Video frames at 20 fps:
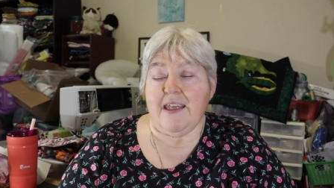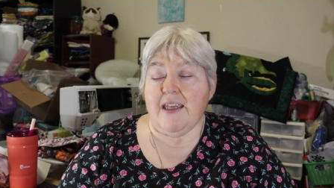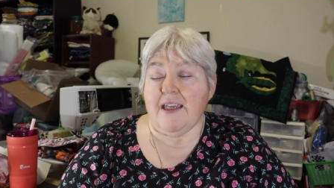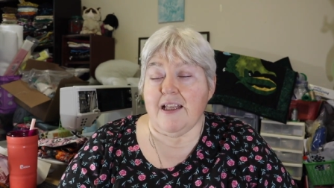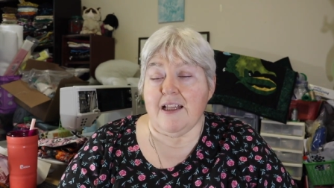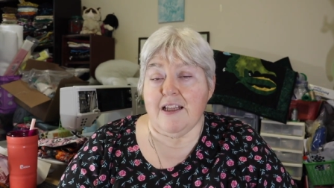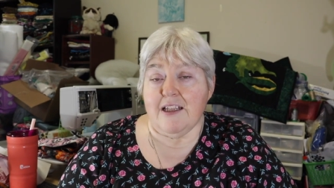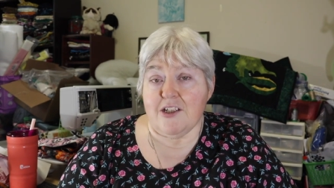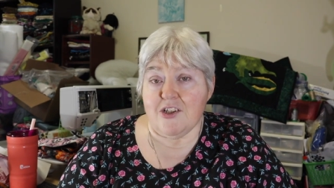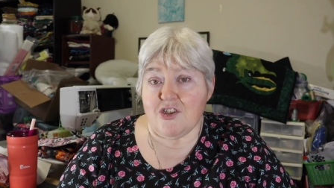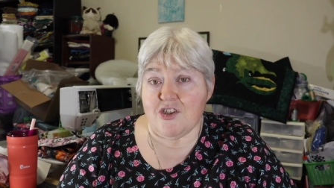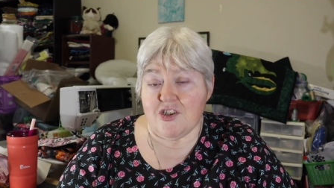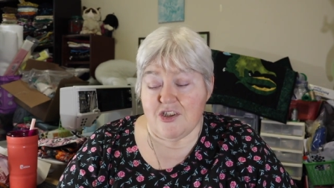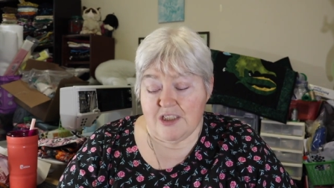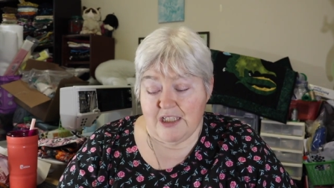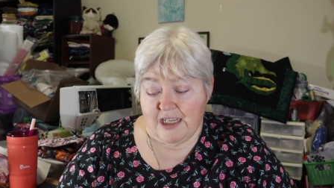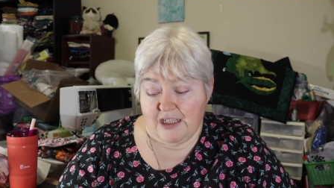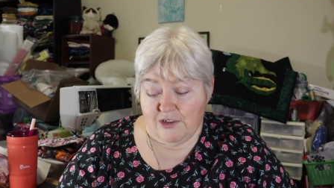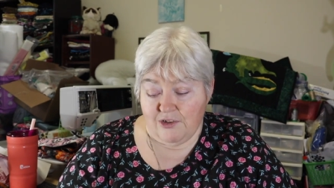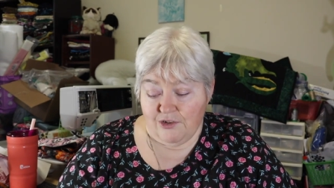English
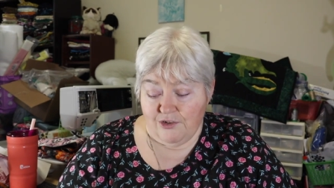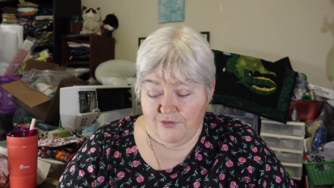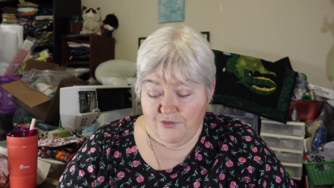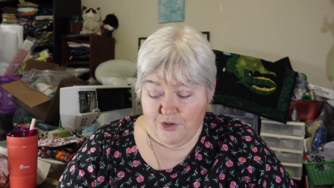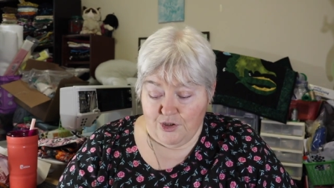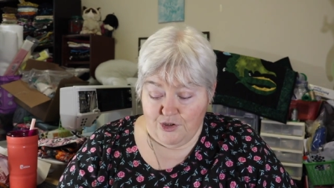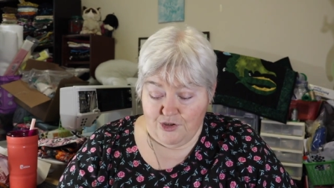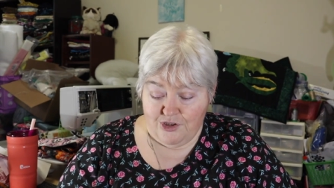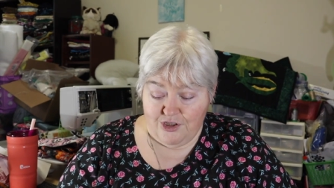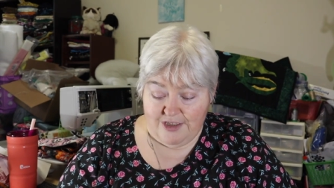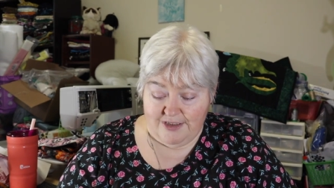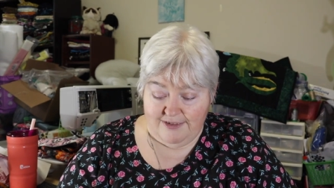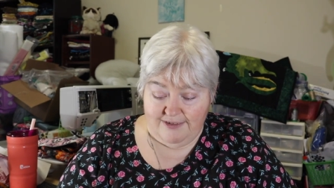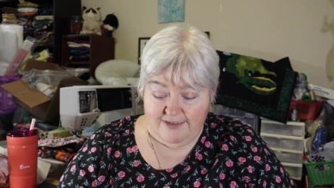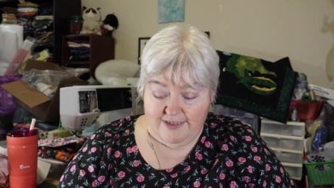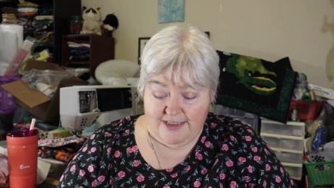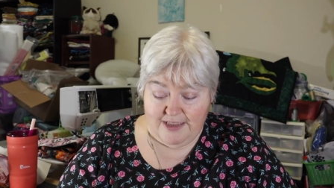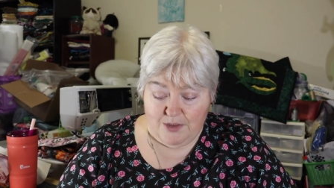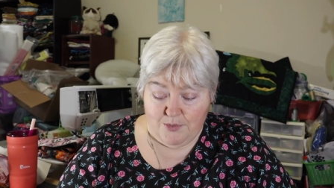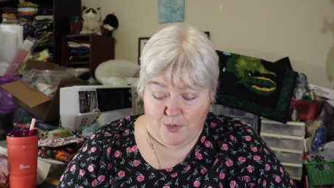Standard Version
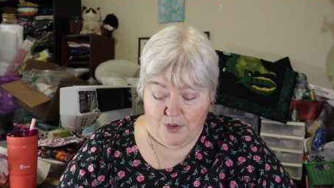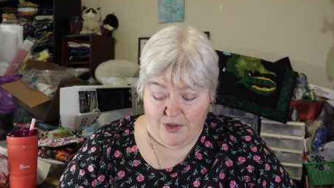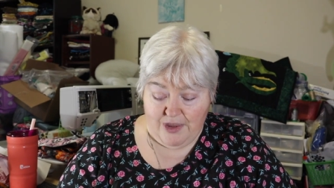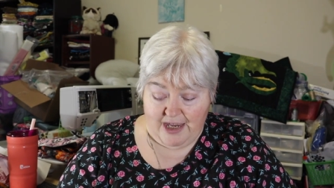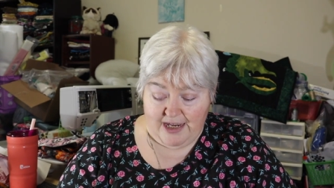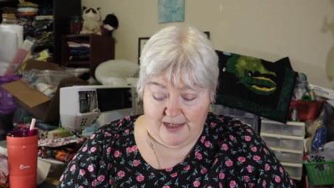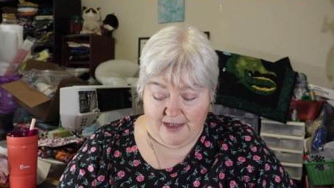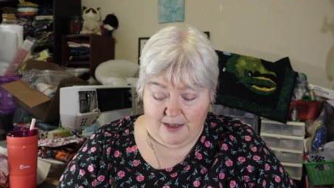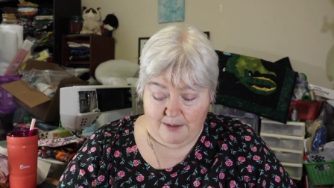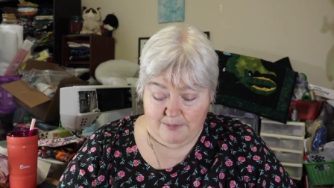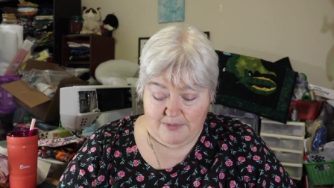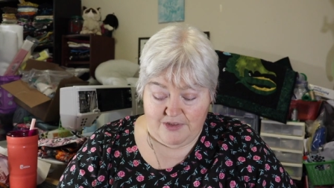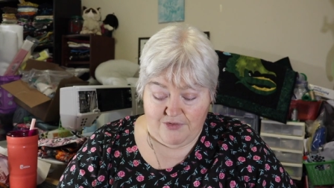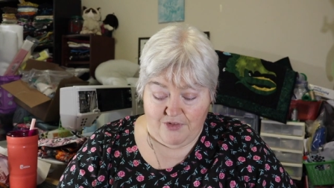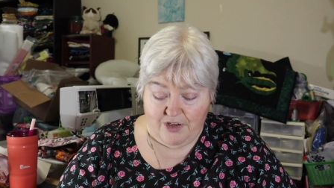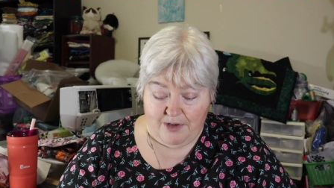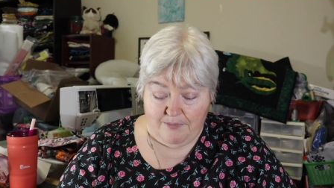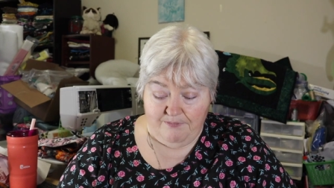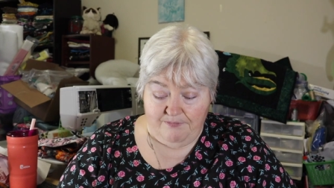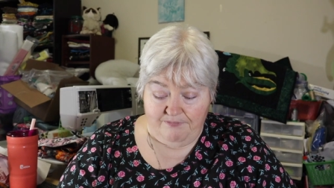is where that comes
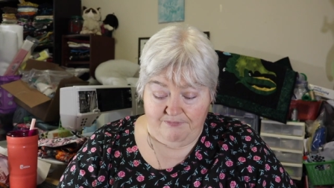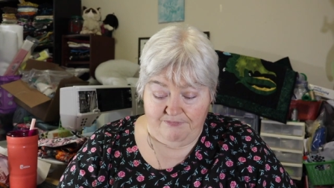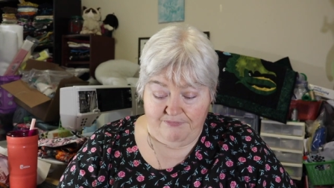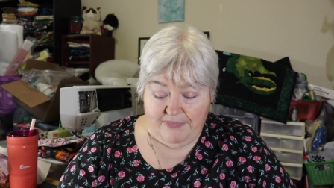from.